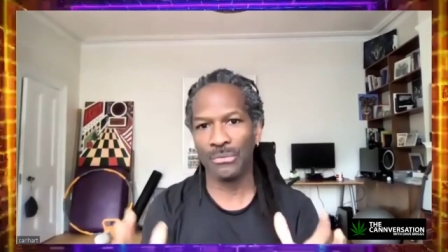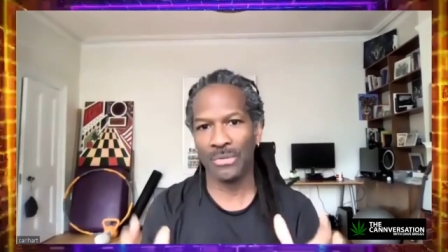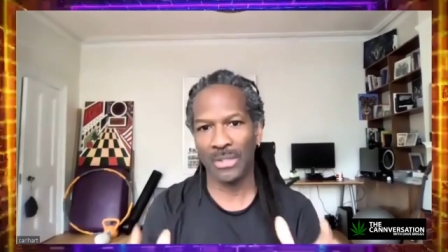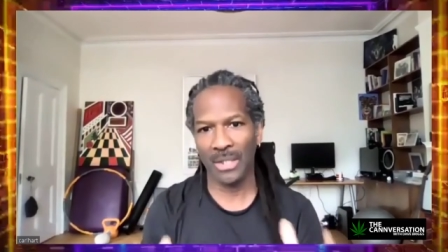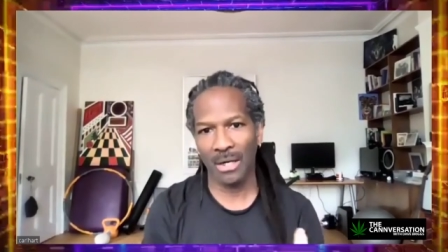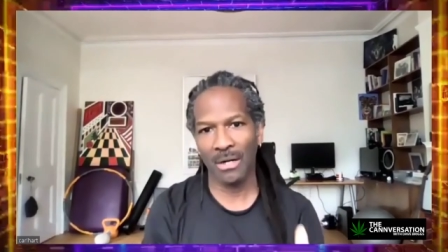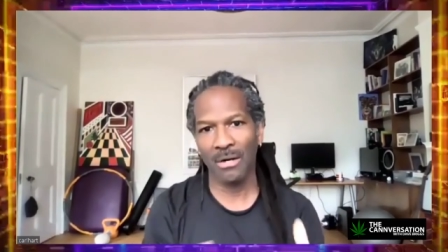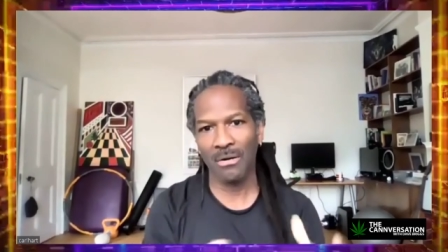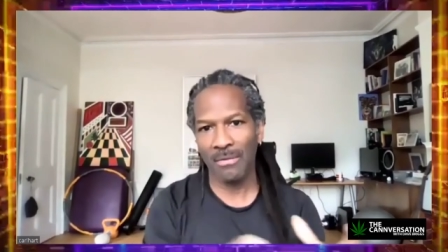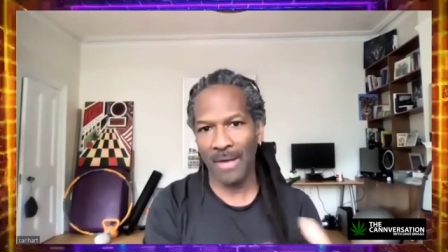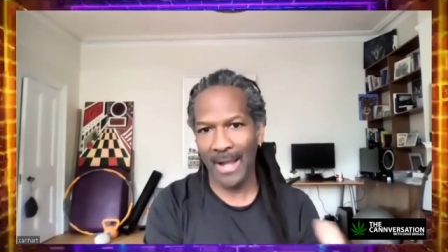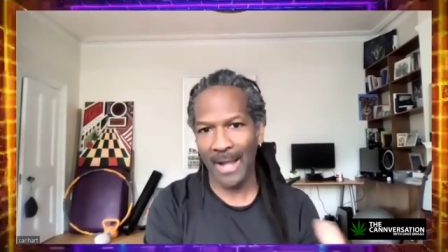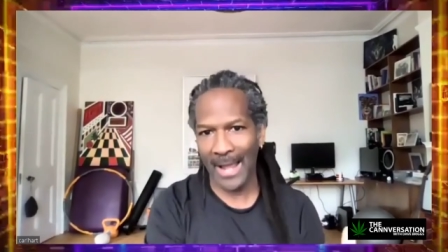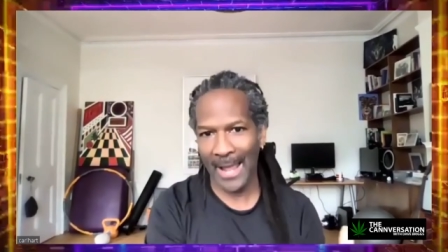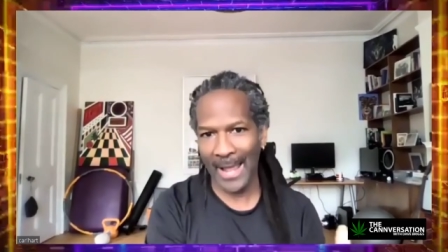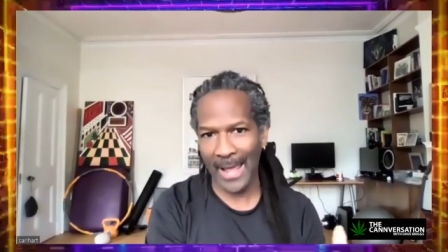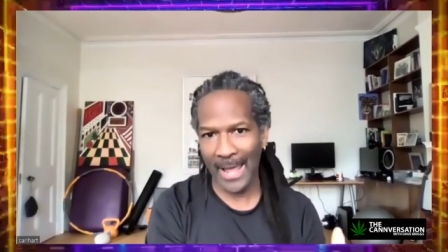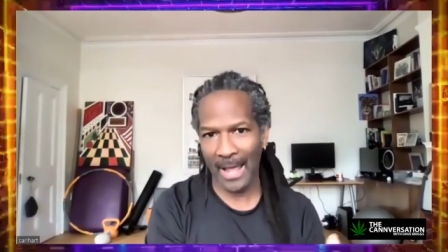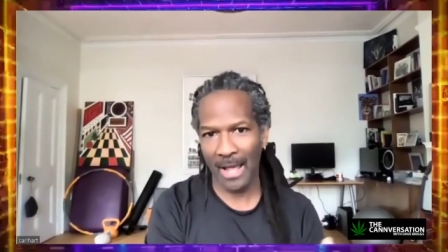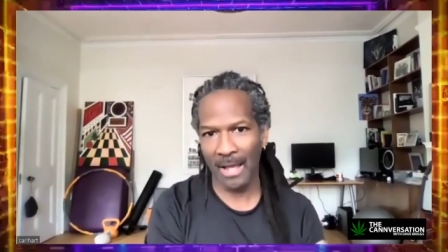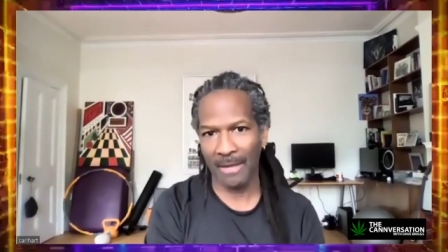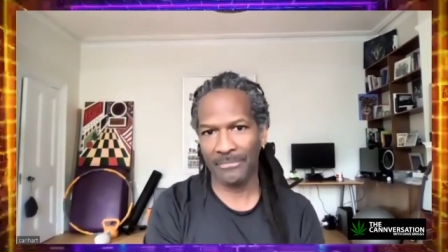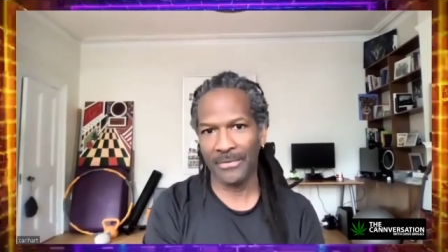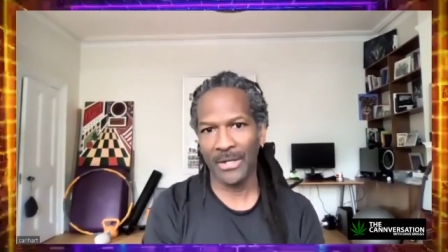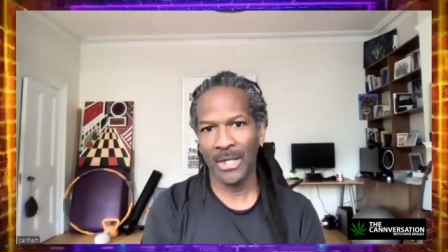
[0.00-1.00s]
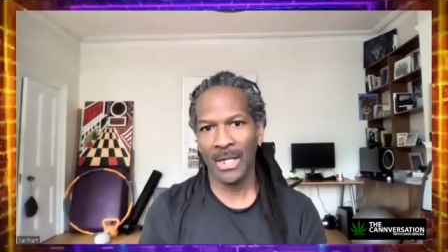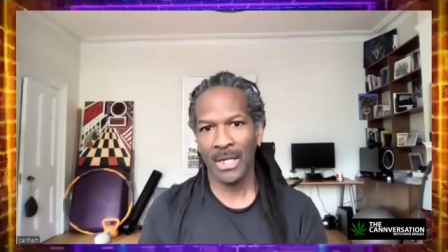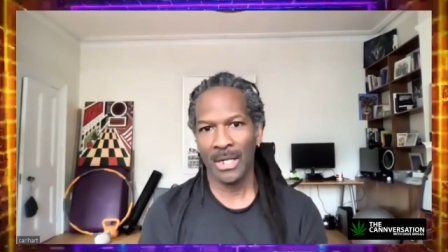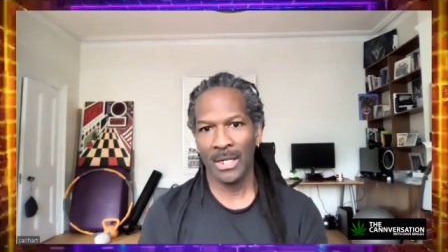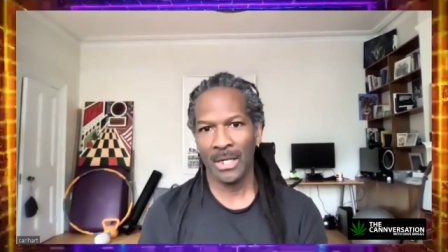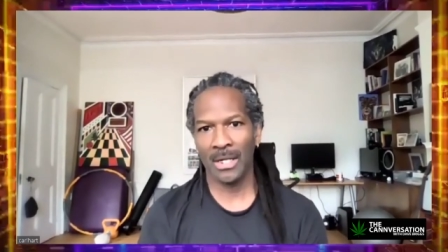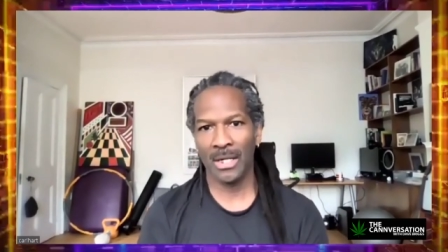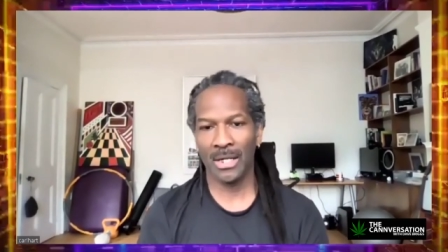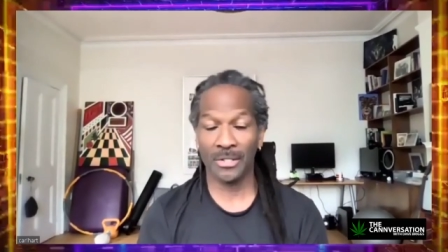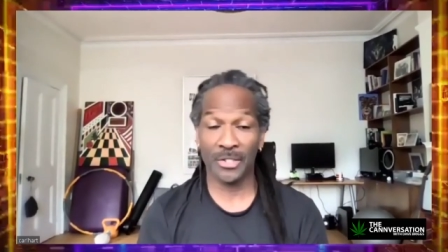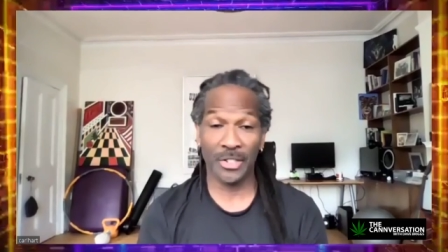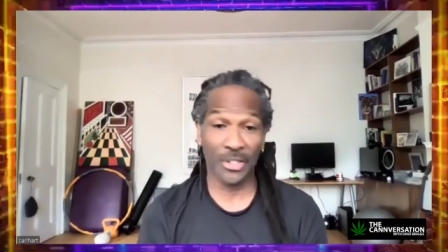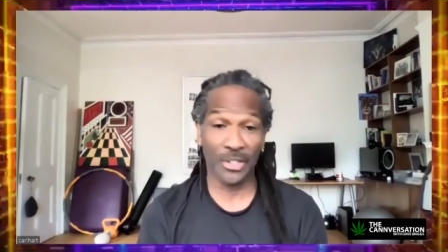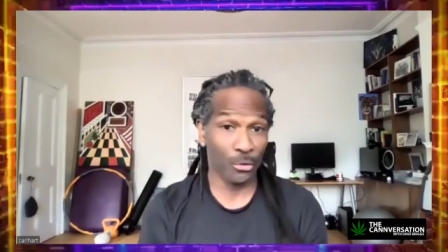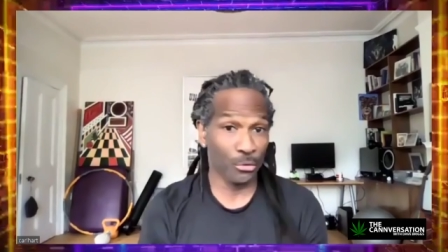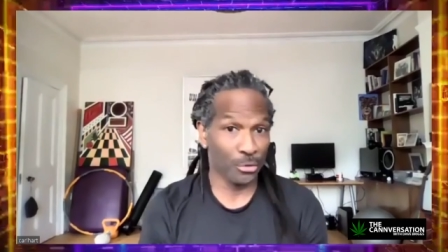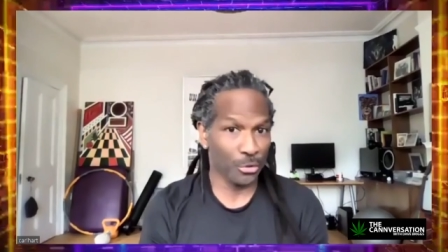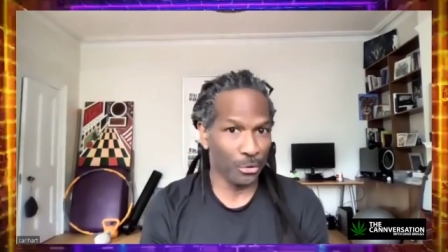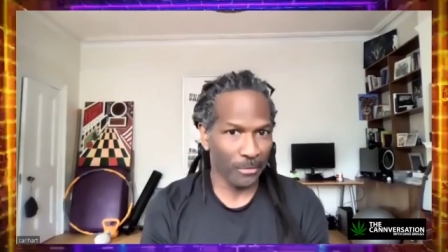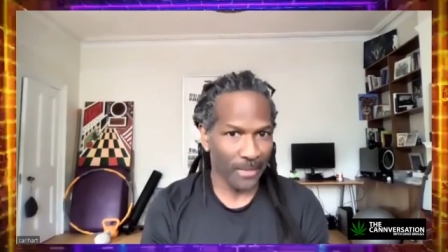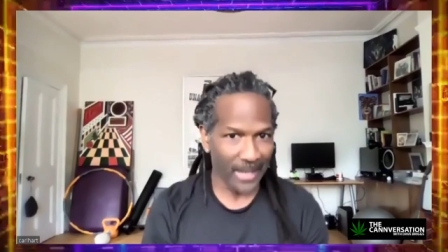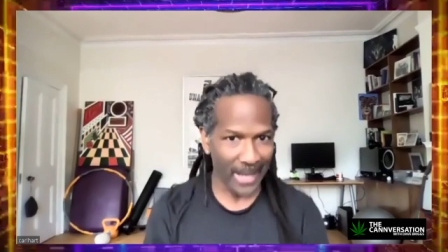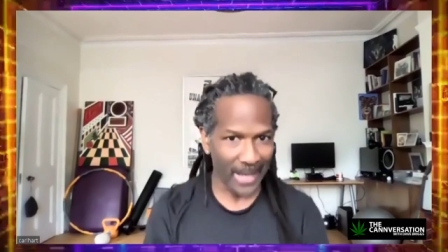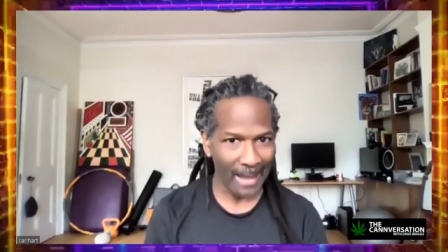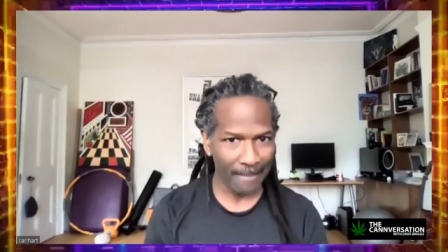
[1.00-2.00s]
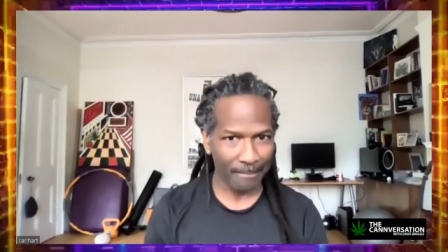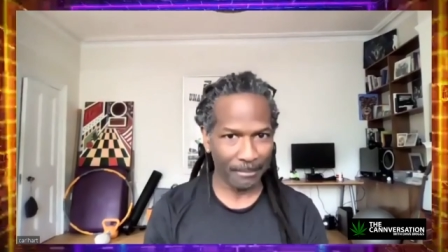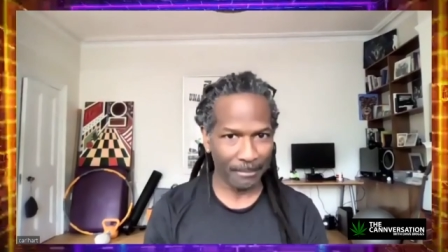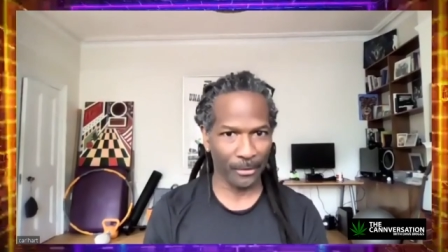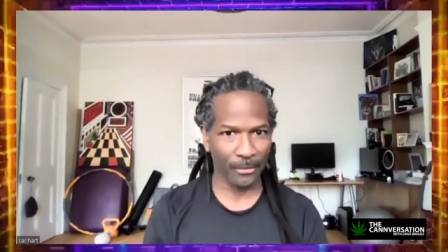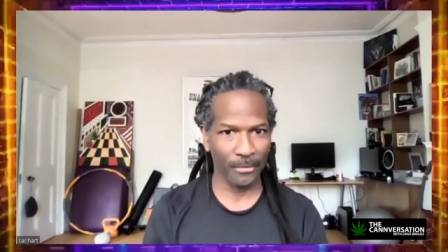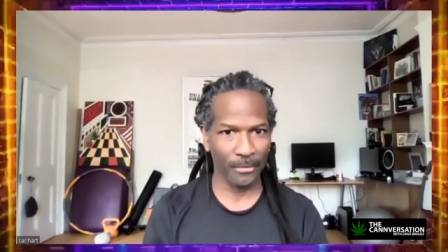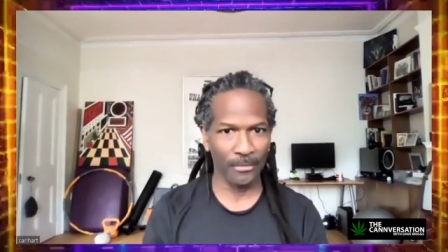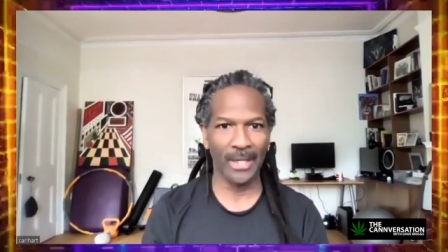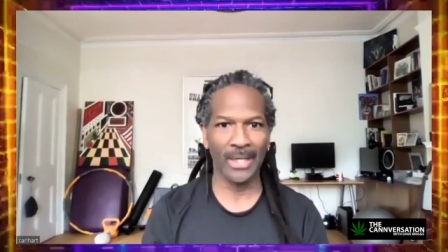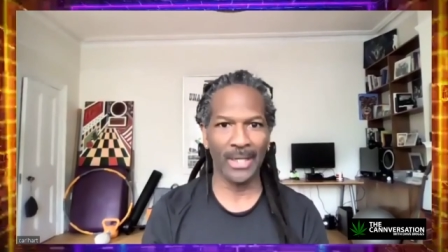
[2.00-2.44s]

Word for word: don't have uh, social capital.